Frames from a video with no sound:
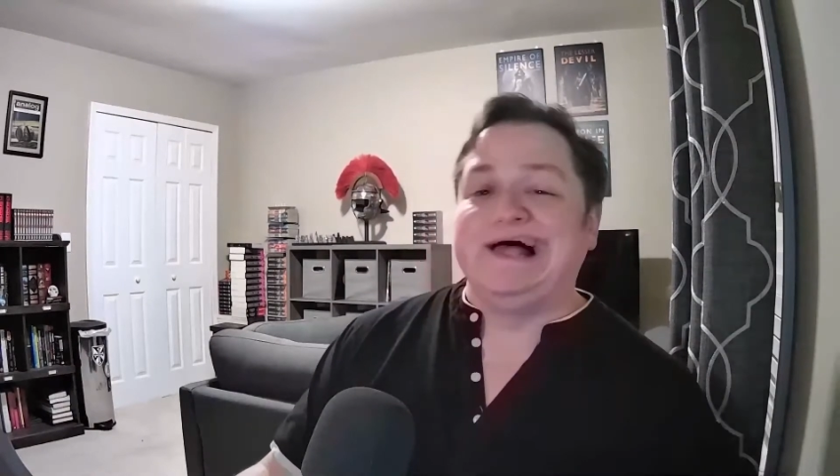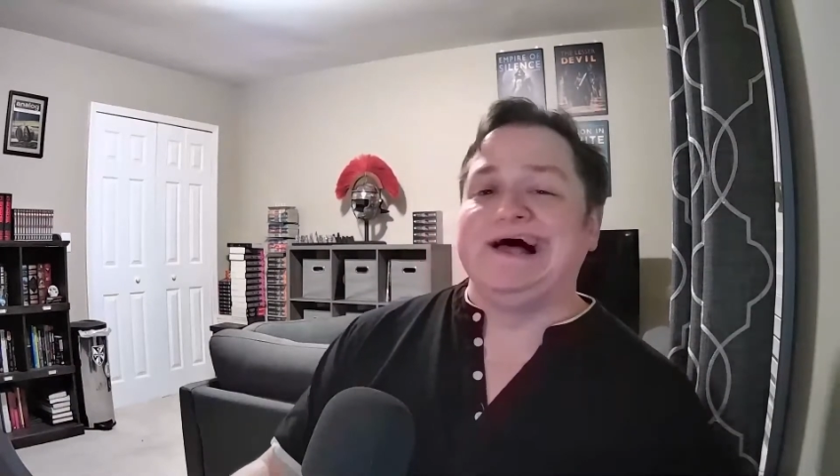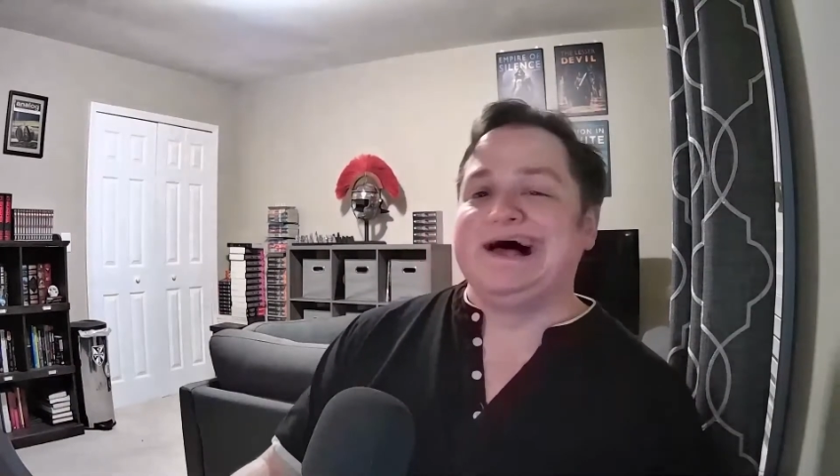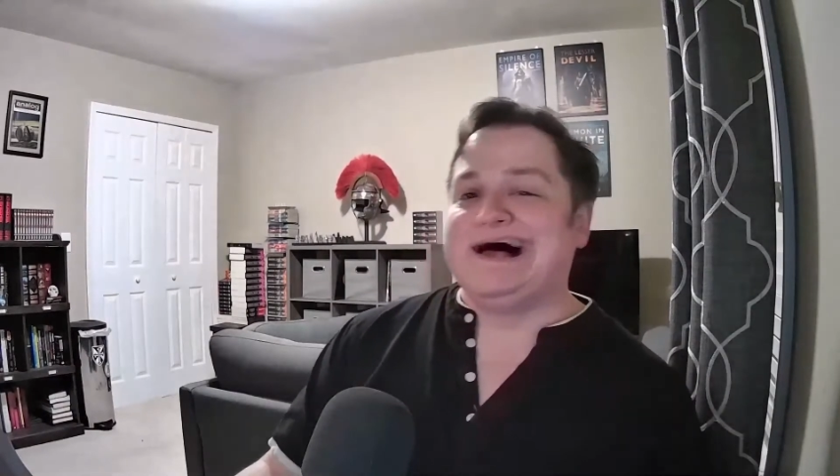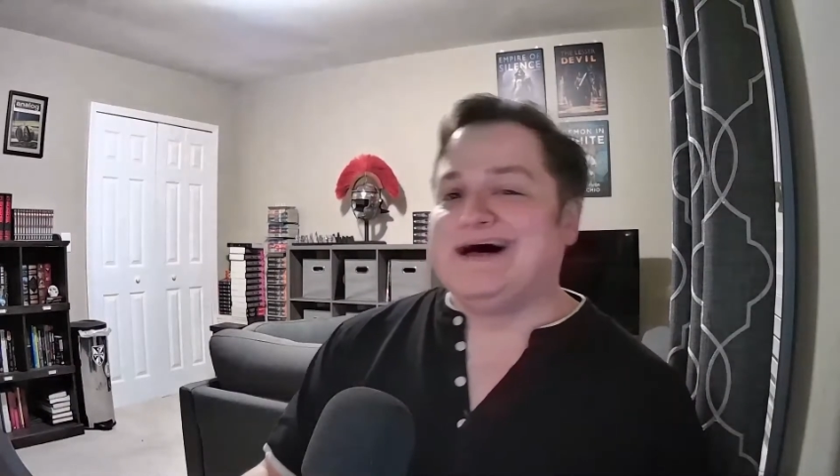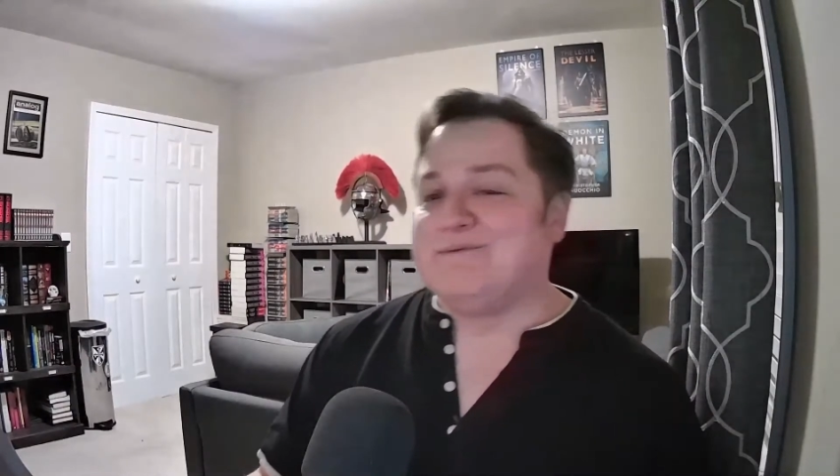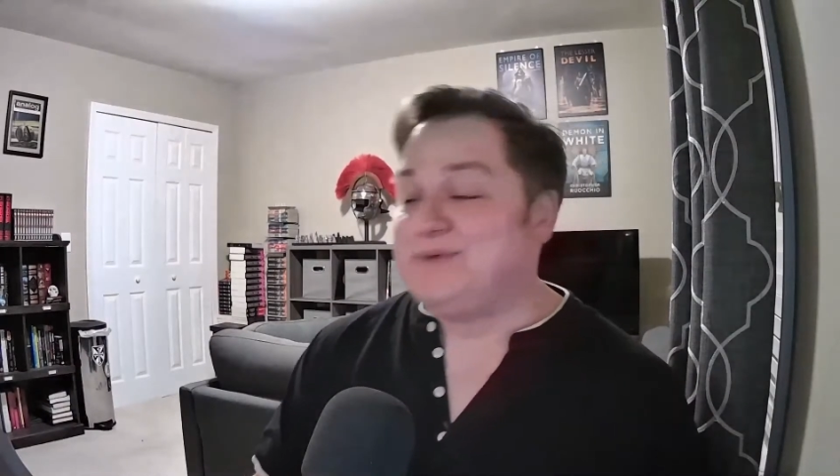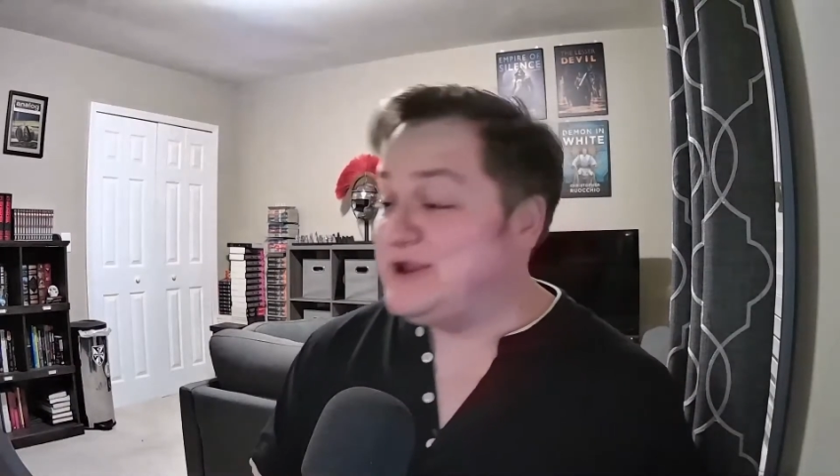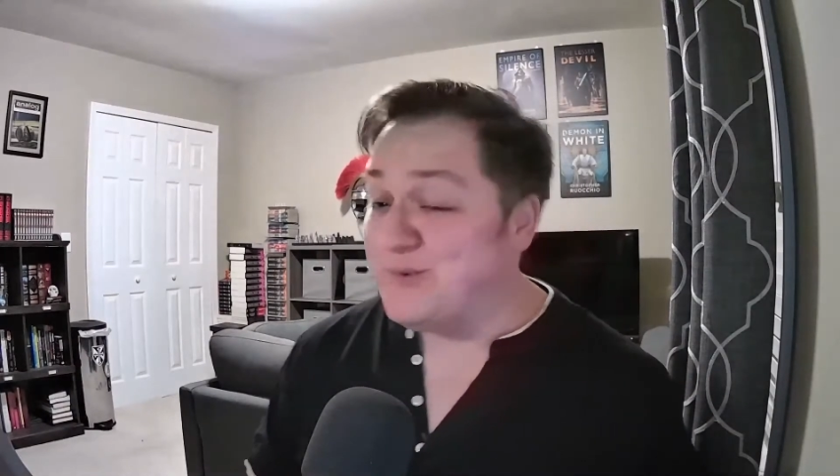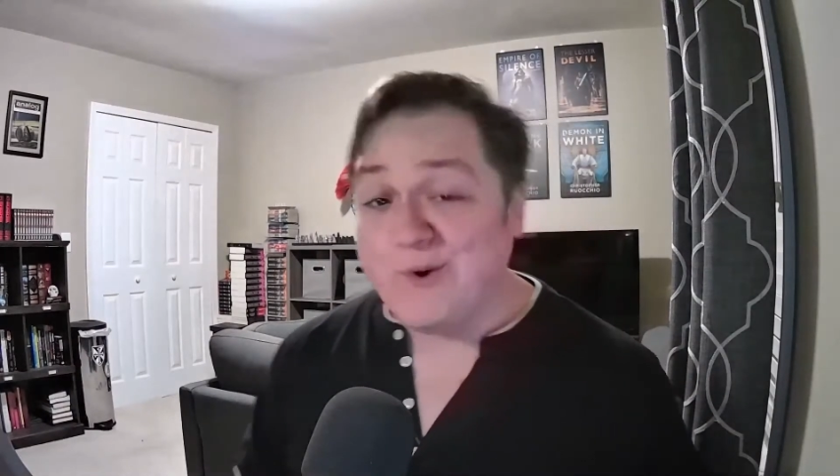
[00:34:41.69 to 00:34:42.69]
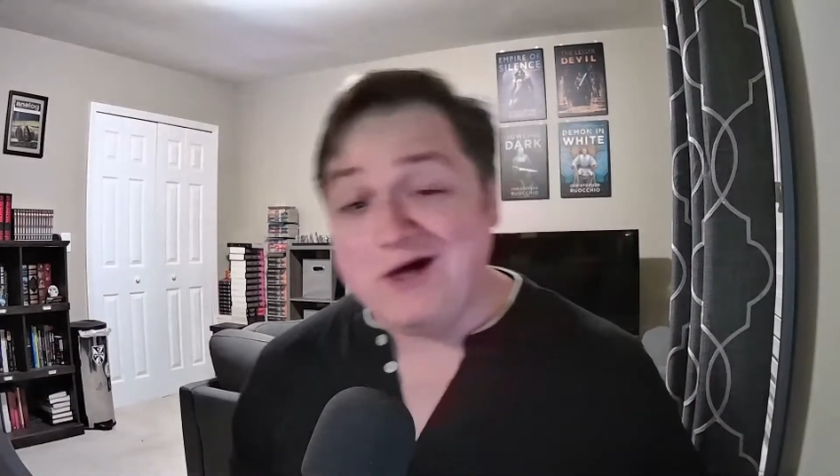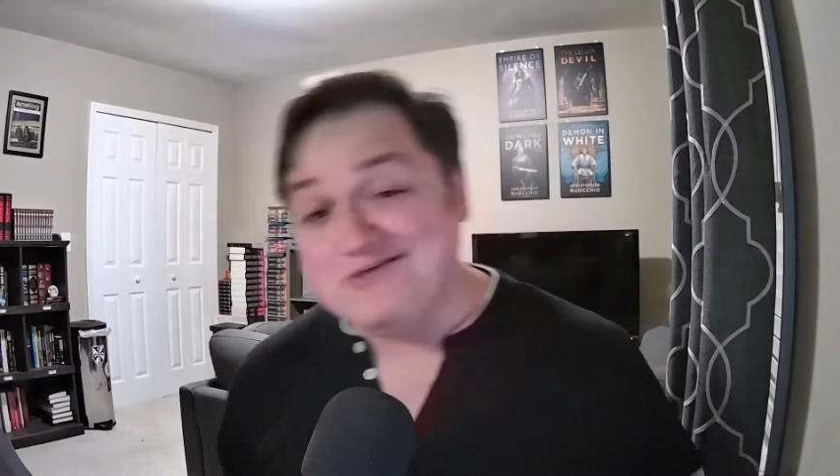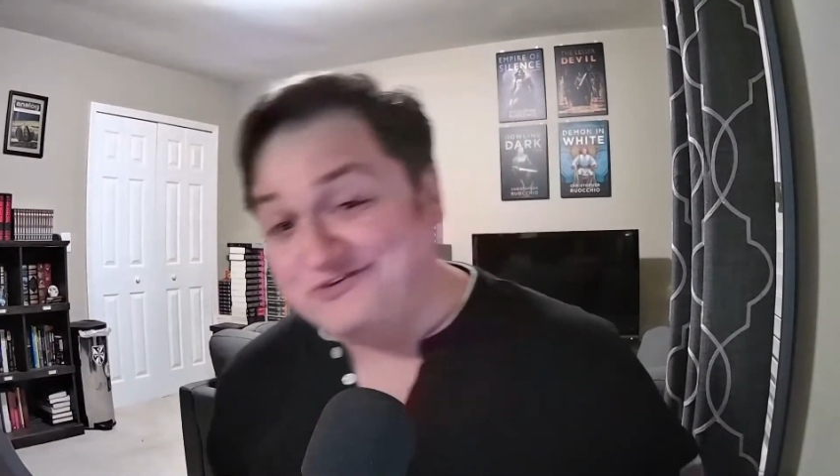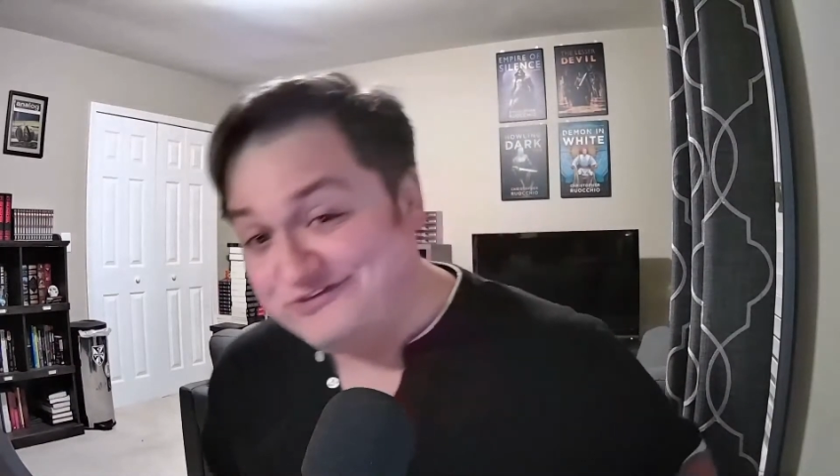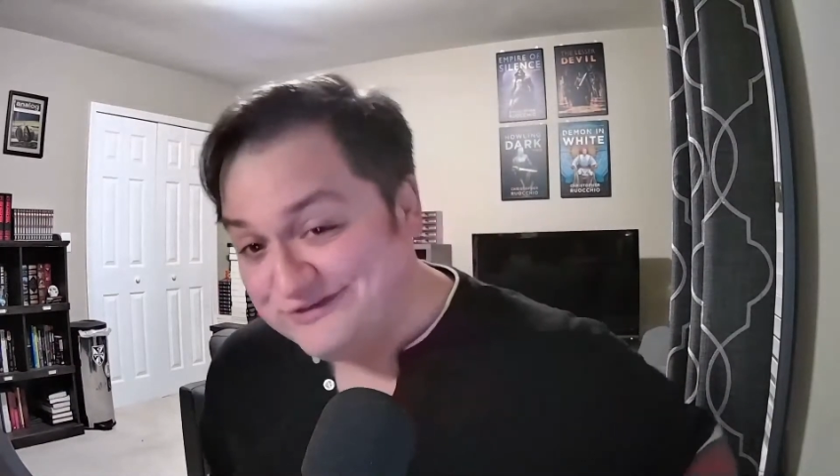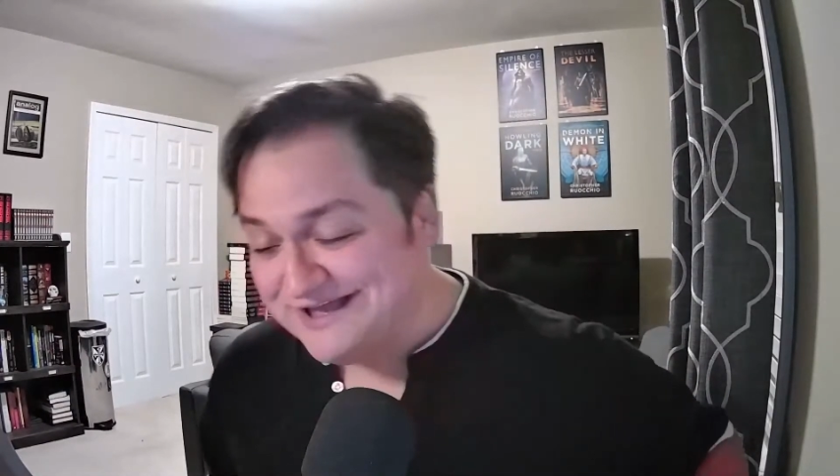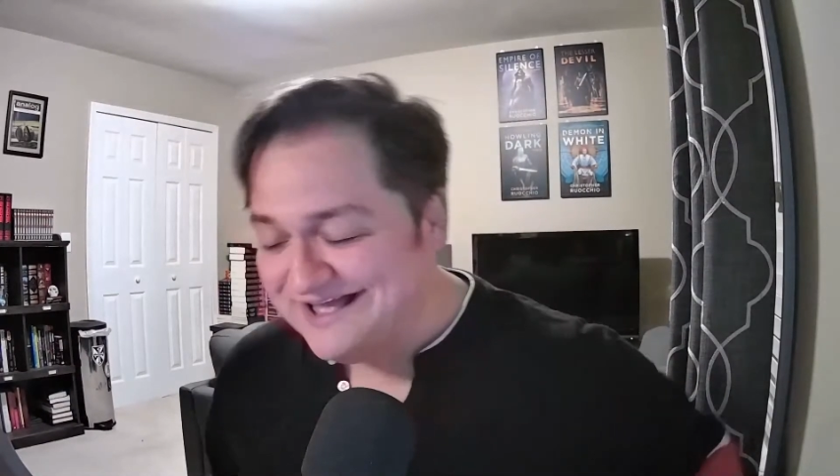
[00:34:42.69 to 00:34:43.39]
but he was.